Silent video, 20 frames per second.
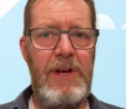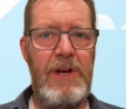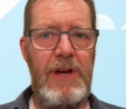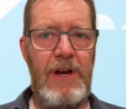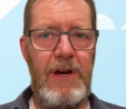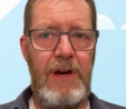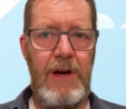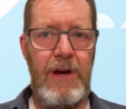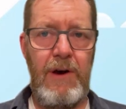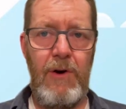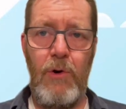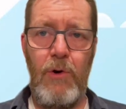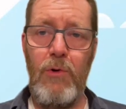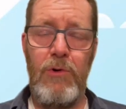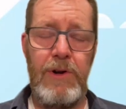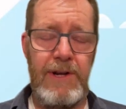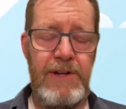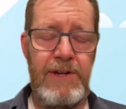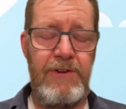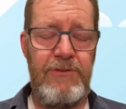or
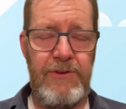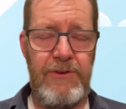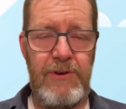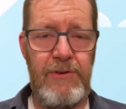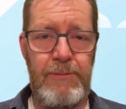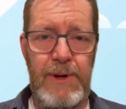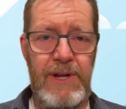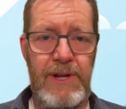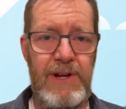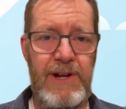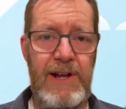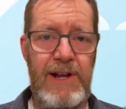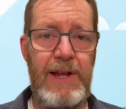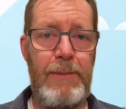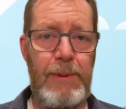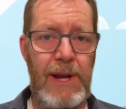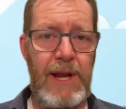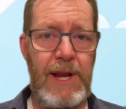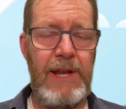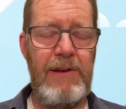at least you'll have made a clear
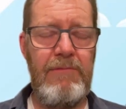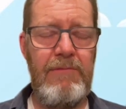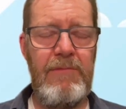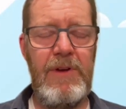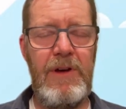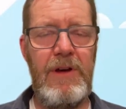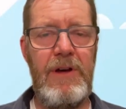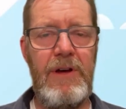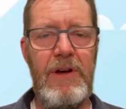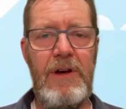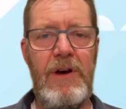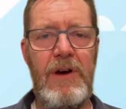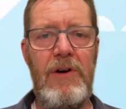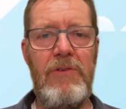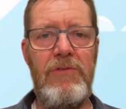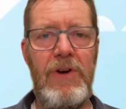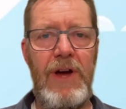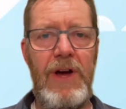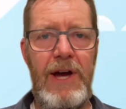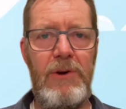plan
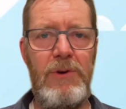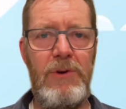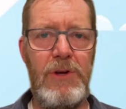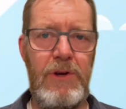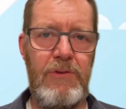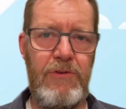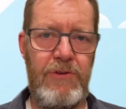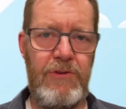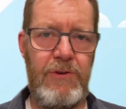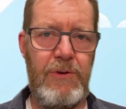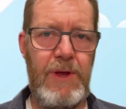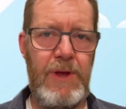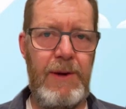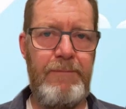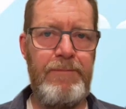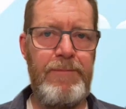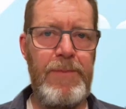of how you're going to do that.